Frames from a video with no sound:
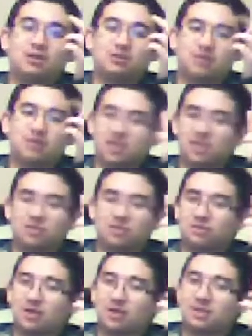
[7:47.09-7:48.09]
Nintendo
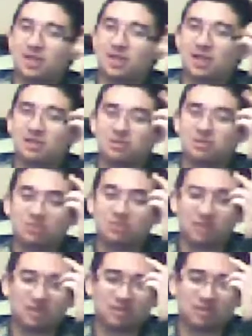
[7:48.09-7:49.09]
Direct, and
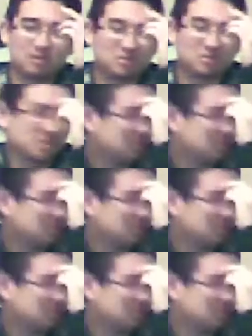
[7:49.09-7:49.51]
so